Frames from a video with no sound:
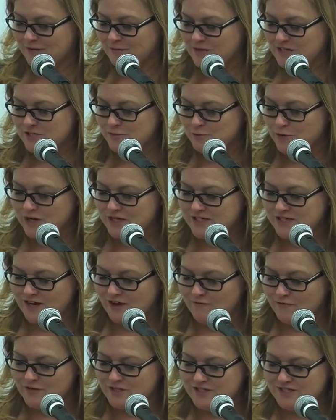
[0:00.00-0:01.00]
his press
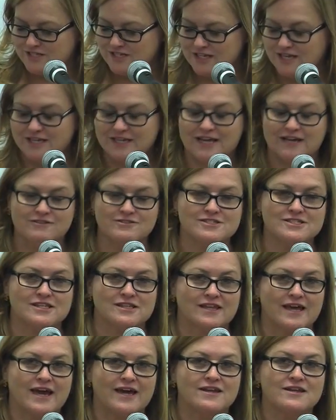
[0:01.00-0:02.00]
conference today
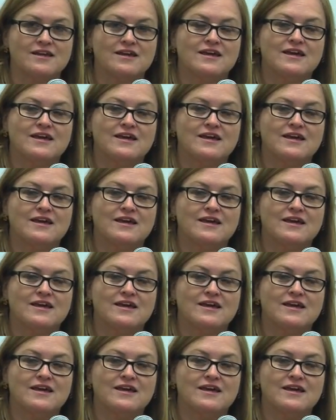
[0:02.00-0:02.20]
announcing that.